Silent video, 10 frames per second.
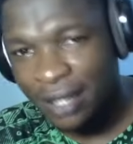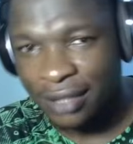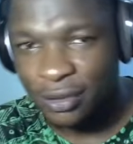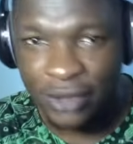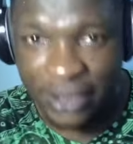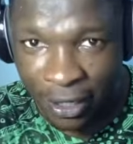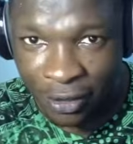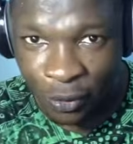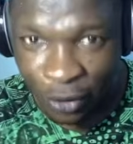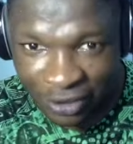don't tell
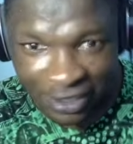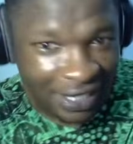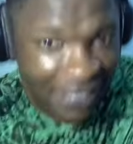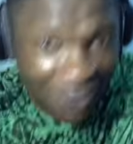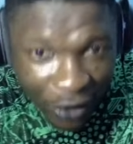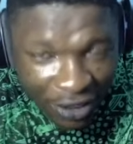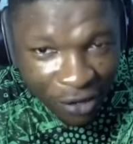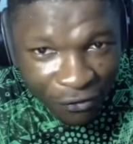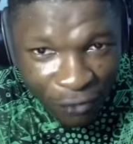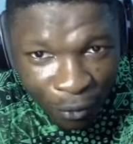anyone, he's currently
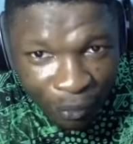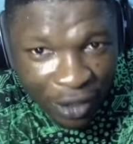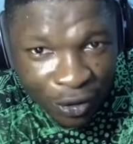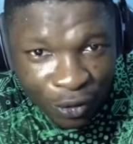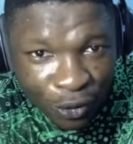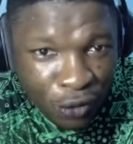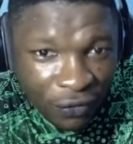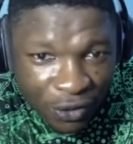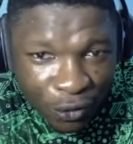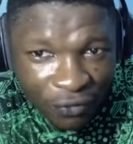4 million on
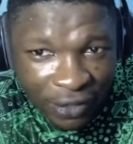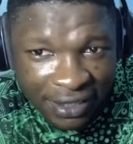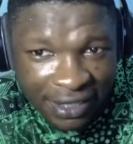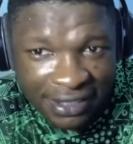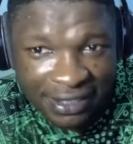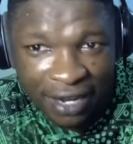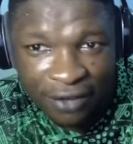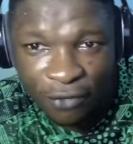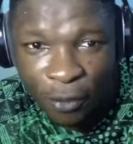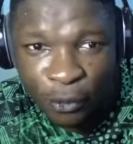Sofascore Fantasy and
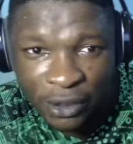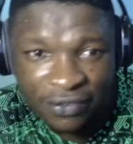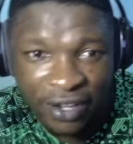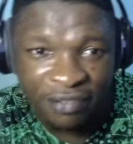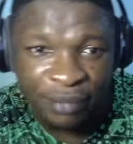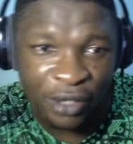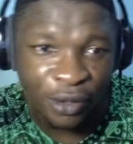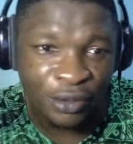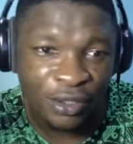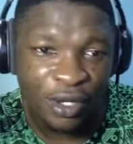4.5
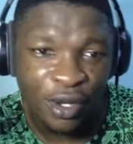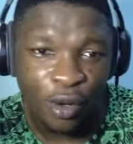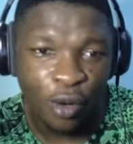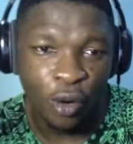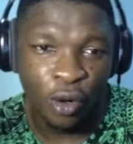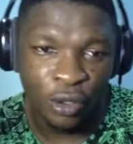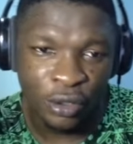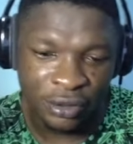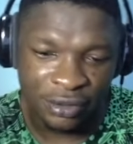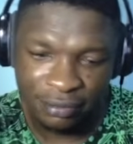million
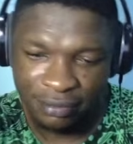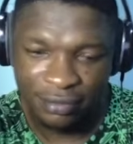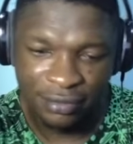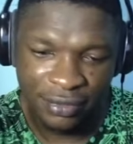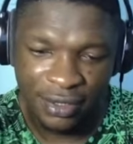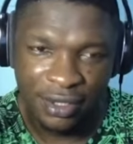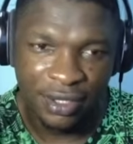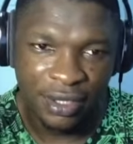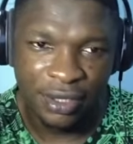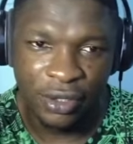on
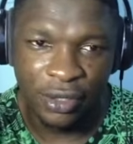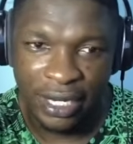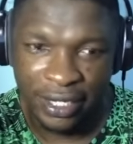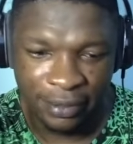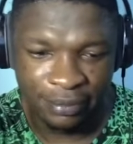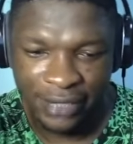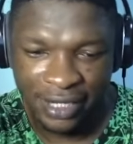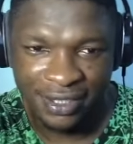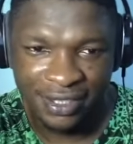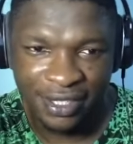the other game.
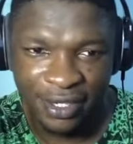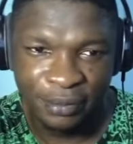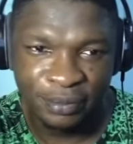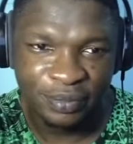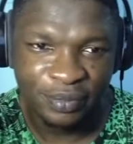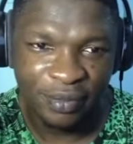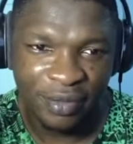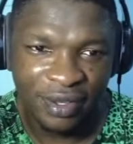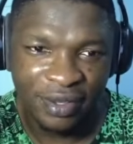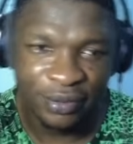That is
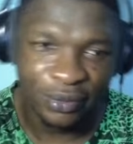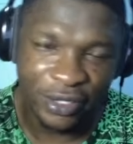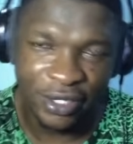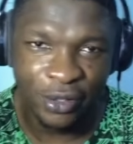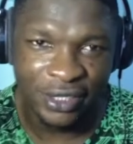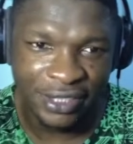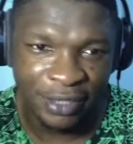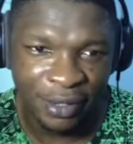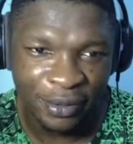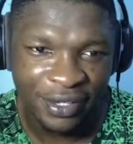what do you call his name
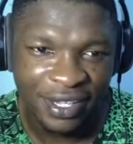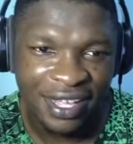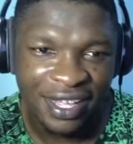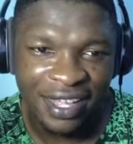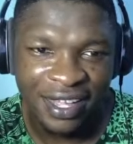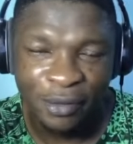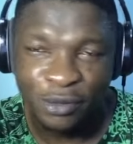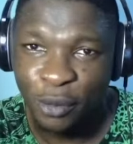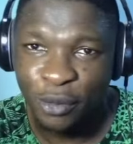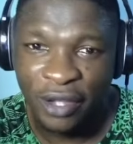now?
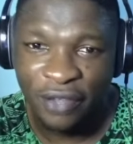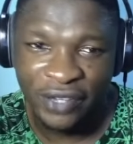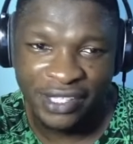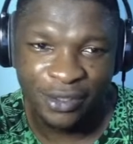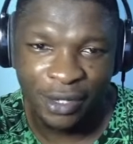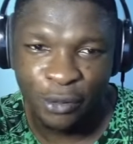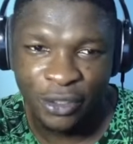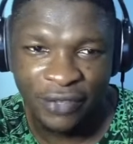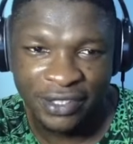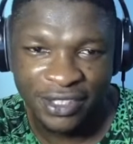WFS,
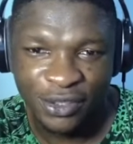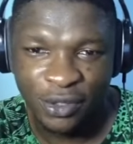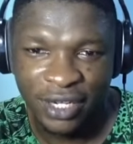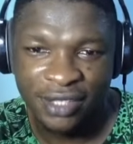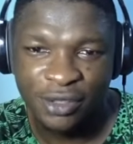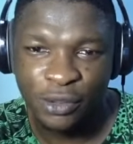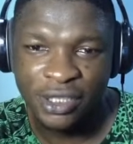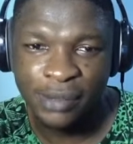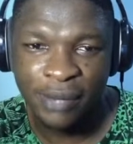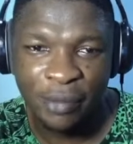World Fantasy Soccer. So
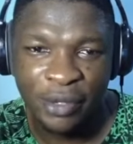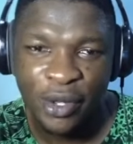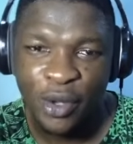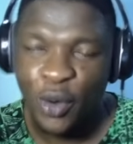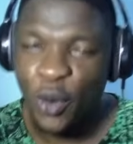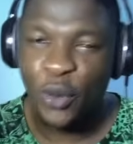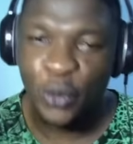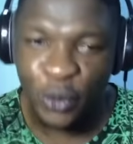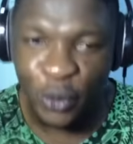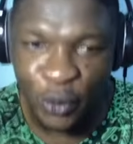Tamimou
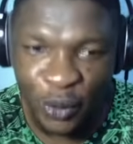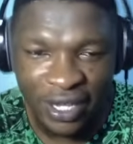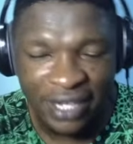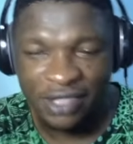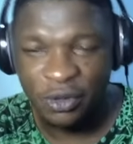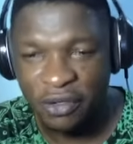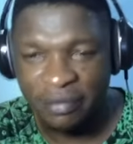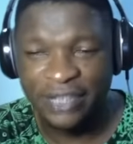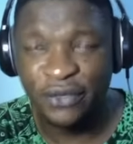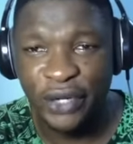Ouorou is one of
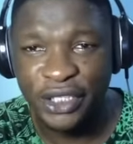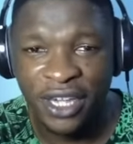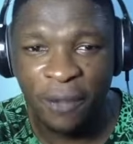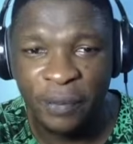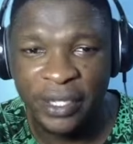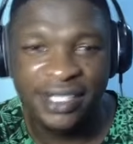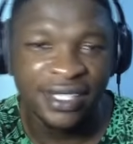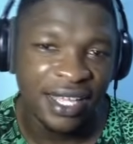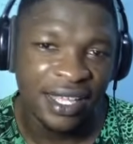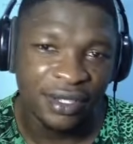my differential picks.
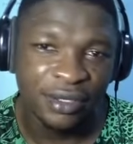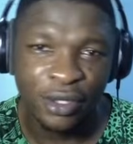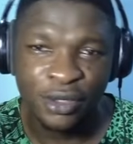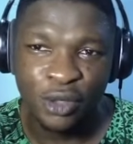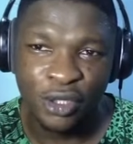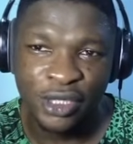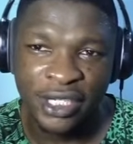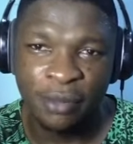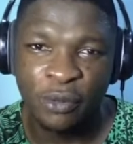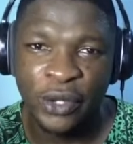Not just
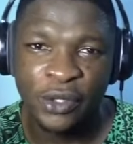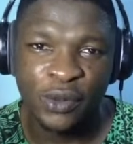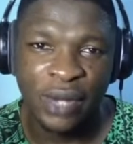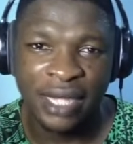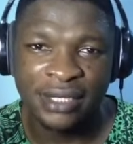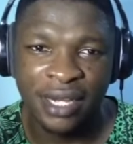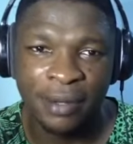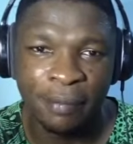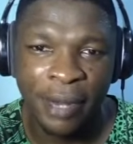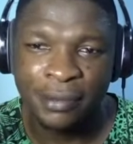him, we also had
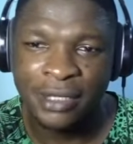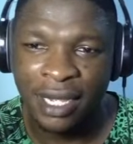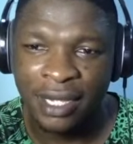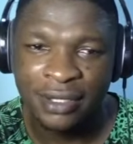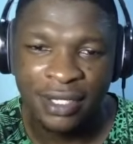Banda,